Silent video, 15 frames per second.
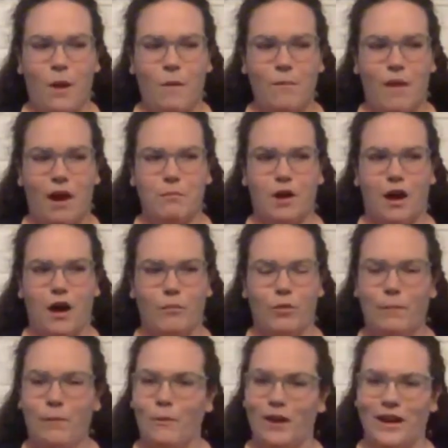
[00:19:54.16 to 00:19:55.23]
my mom
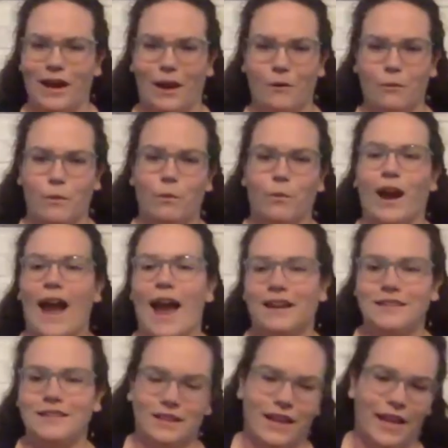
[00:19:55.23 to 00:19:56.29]
will point out when we're
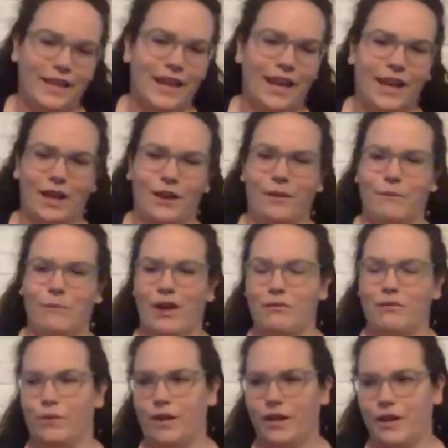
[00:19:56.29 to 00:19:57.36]
acting like him,
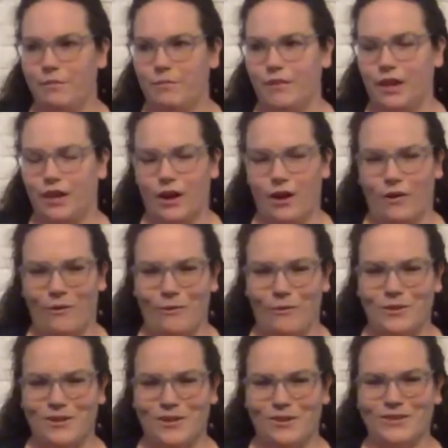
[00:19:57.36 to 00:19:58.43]
if we,
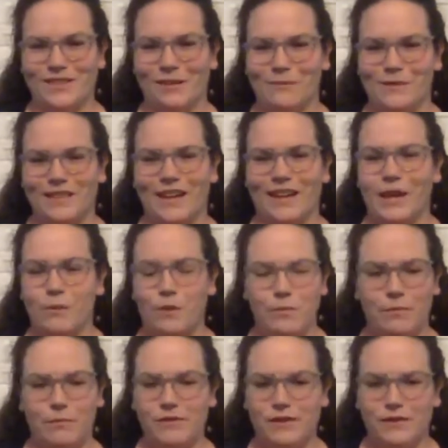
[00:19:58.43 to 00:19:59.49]
do something that he would
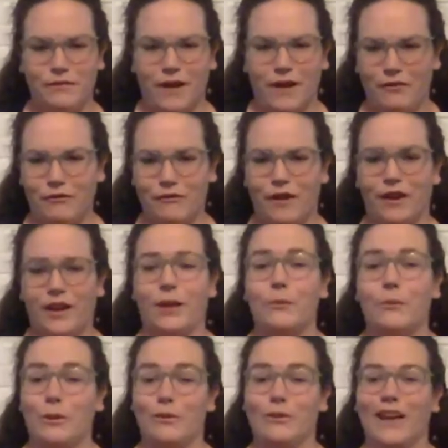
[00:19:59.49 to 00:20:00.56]
find funny.
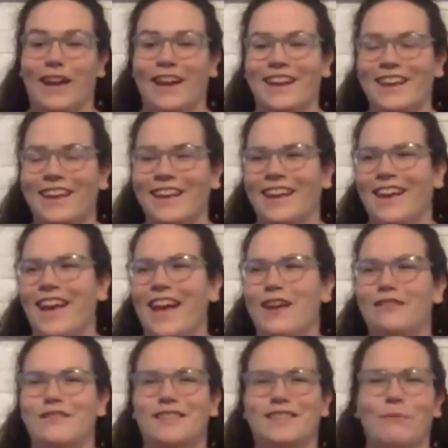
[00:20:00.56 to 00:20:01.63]
We'll like,
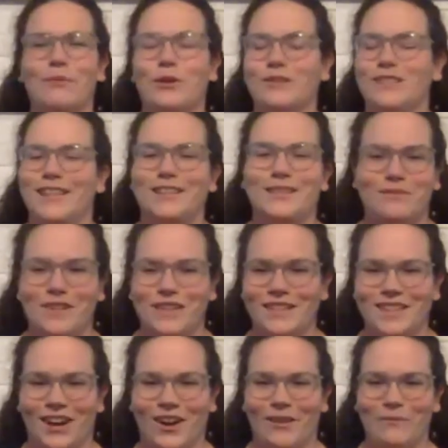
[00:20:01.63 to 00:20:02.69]
somebody will say something
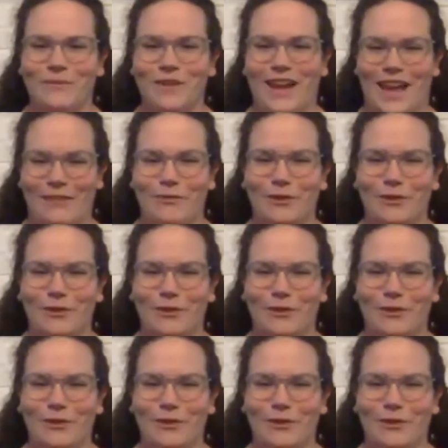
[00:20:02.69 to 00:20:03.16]
dumb and